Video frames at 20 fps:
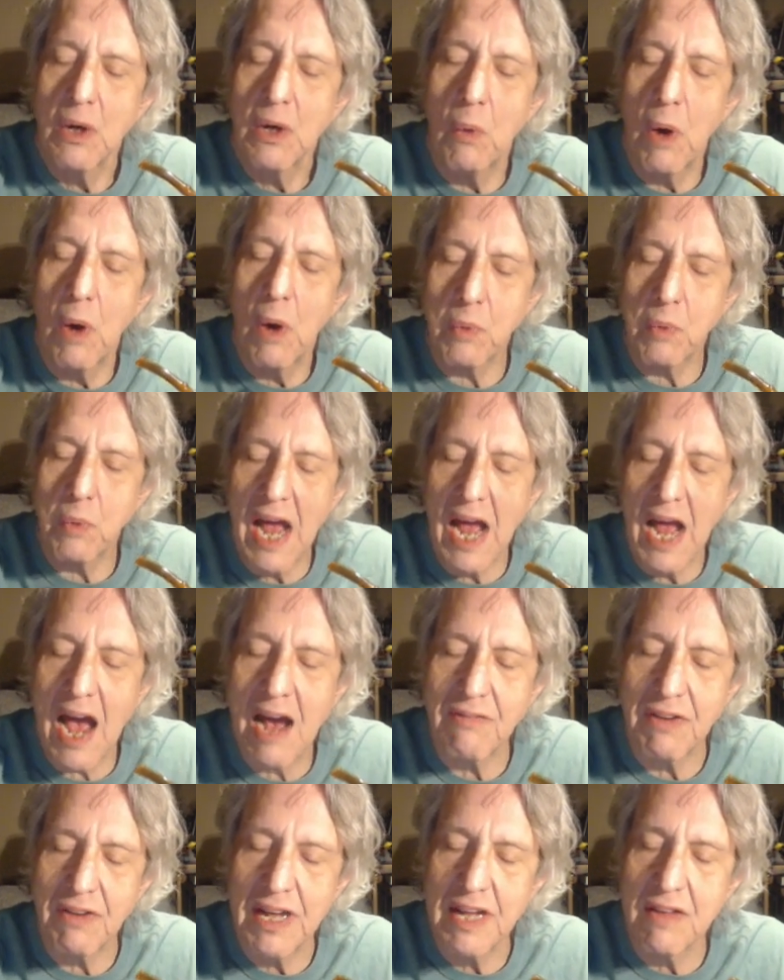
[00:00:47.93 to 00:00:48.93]
What we
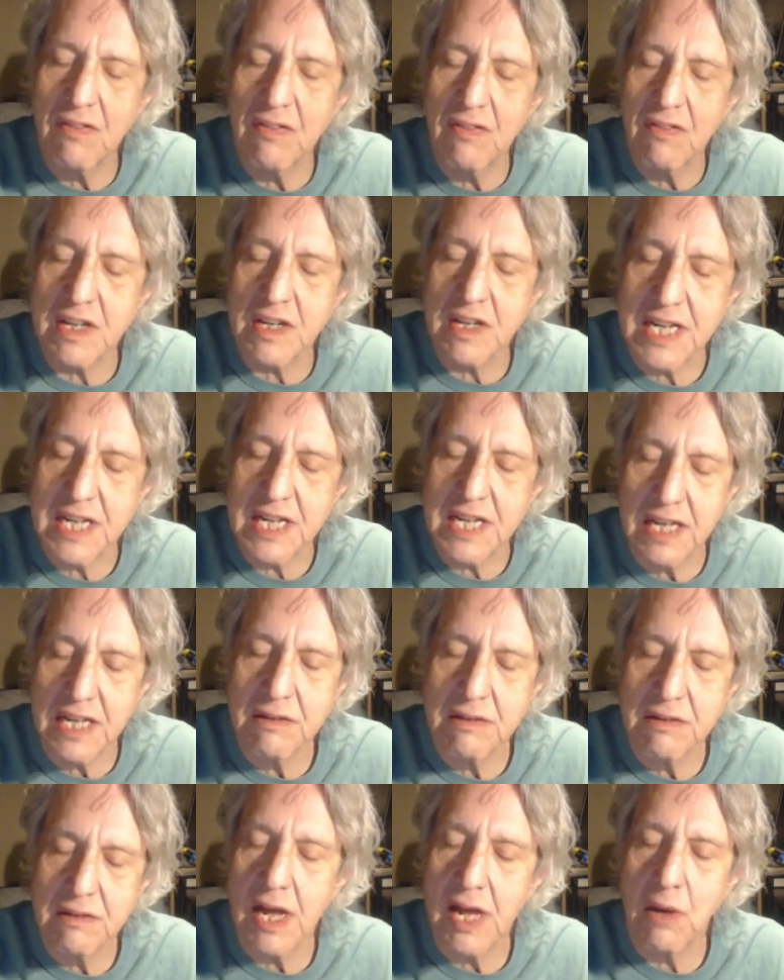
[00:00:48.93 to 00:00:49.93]
have in the tin,